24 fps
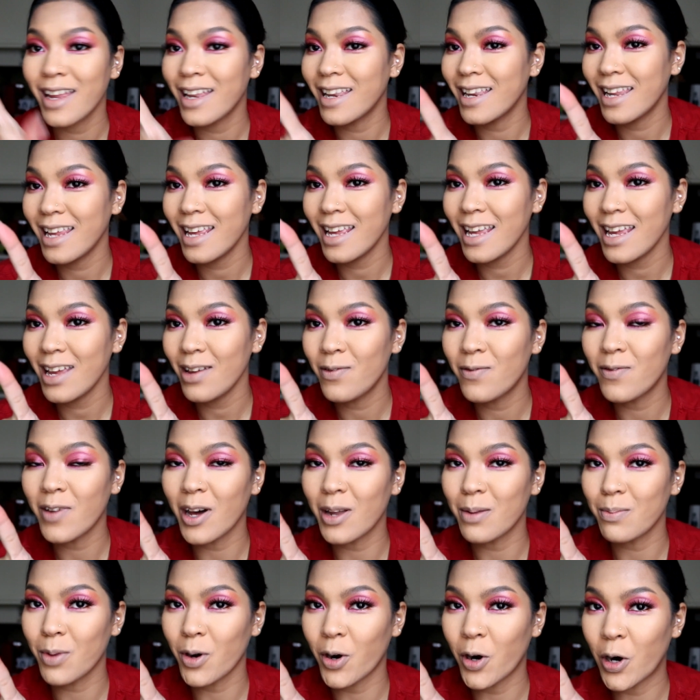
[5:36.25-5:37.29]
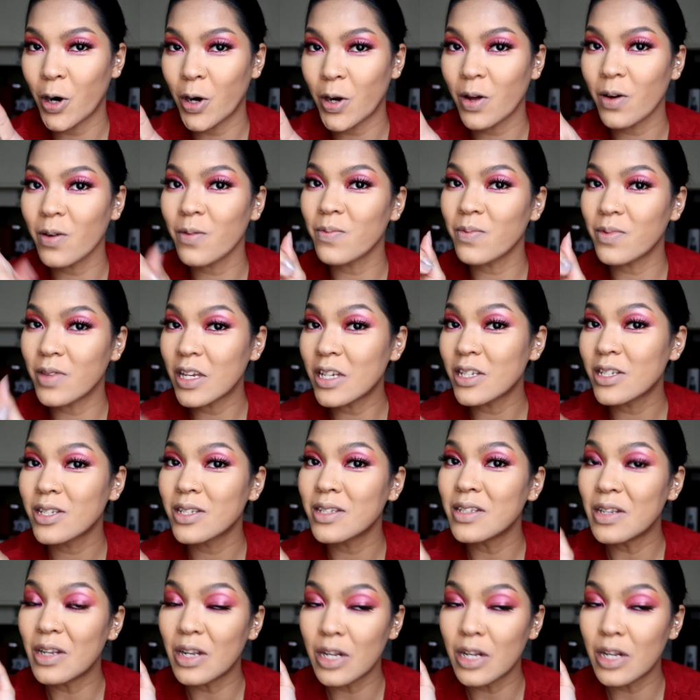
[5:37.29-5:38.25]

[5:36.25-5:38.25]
the fun part of this